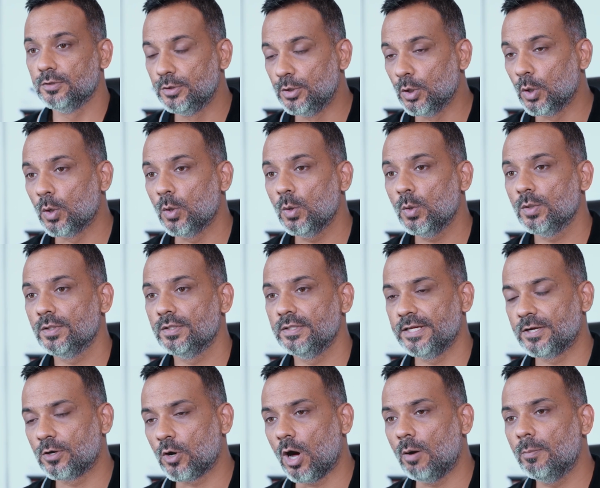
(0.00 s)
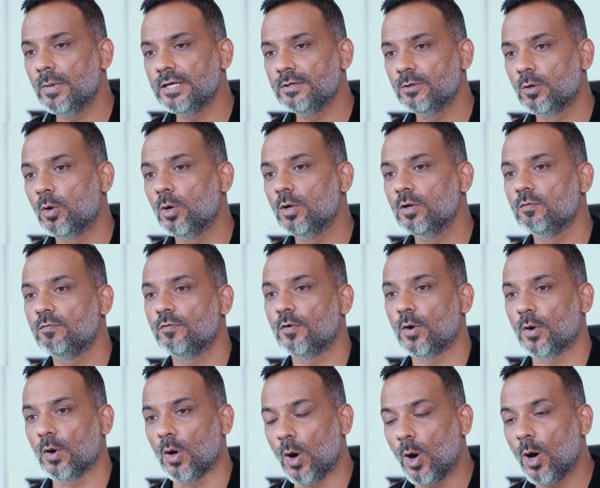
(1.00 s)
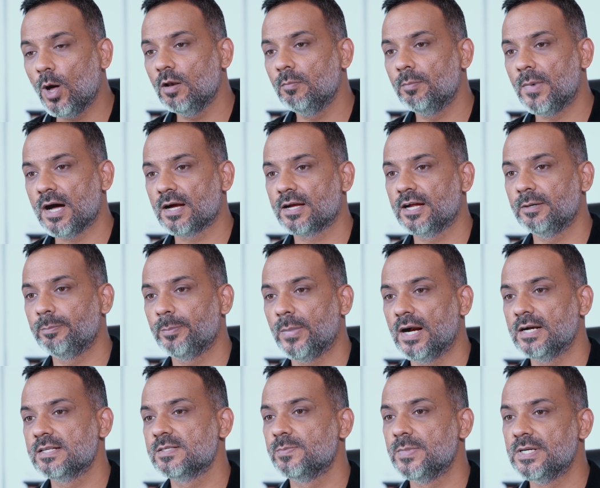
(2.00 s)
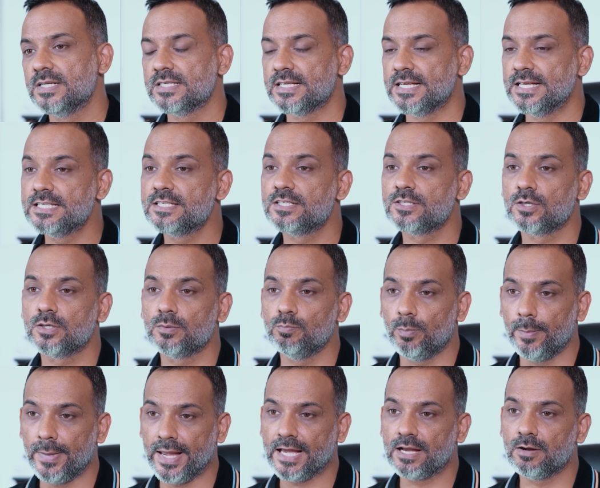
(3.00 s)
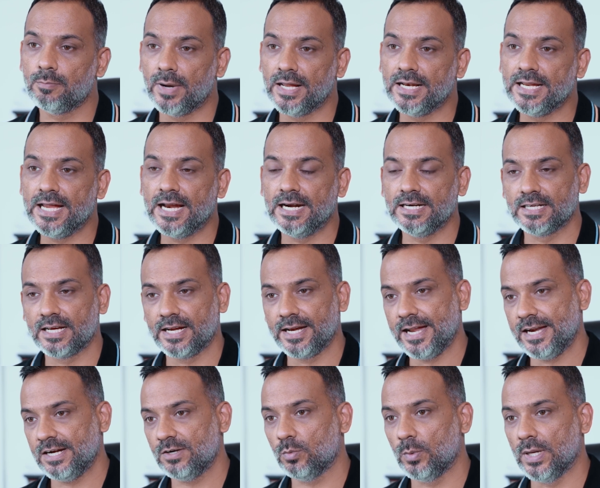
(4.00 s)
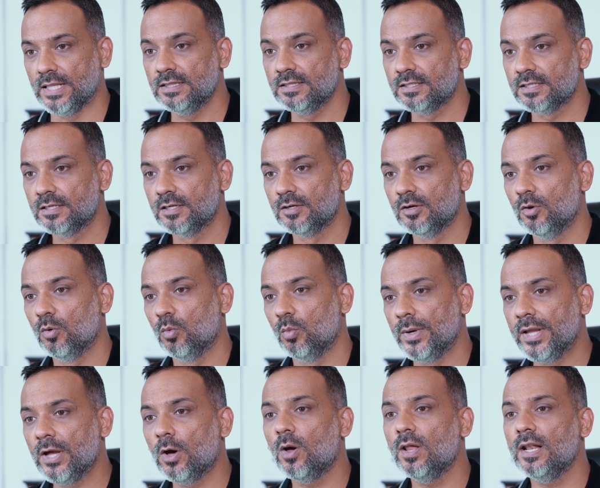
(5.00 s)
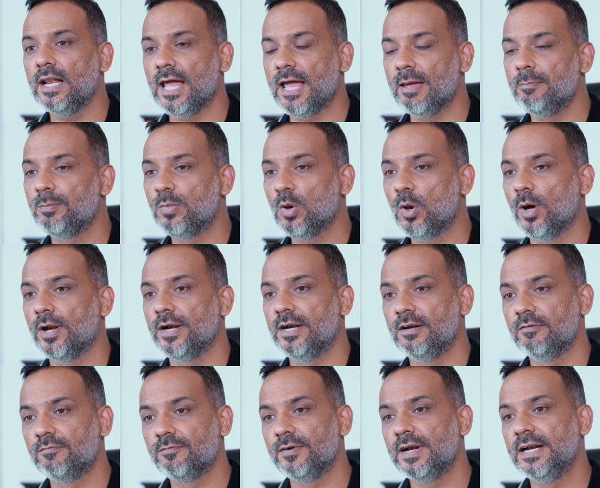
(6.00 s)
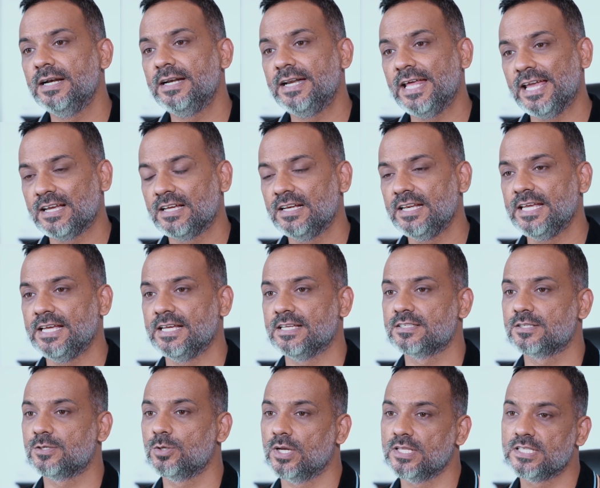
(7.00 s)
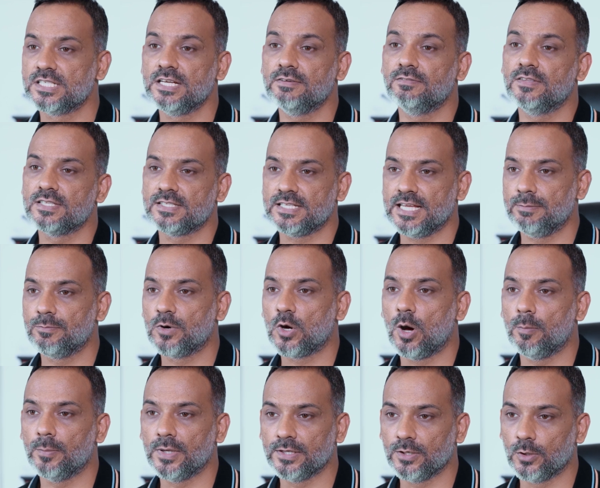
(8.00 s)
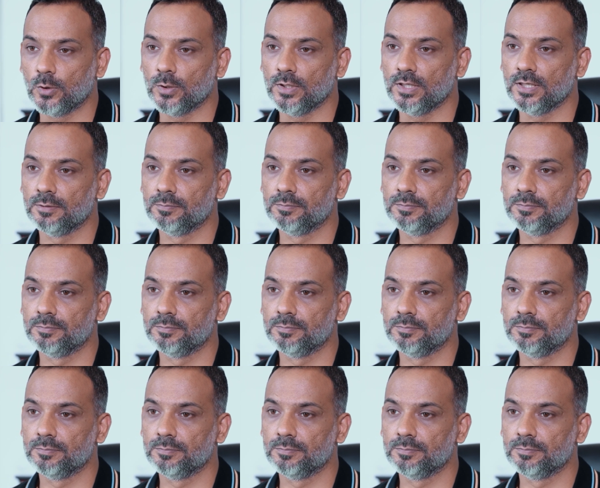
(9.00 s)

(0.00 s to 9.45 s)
Though the common goal for all market participants is to make money and create wealth, we all employ different techniques to achieve the same common goal.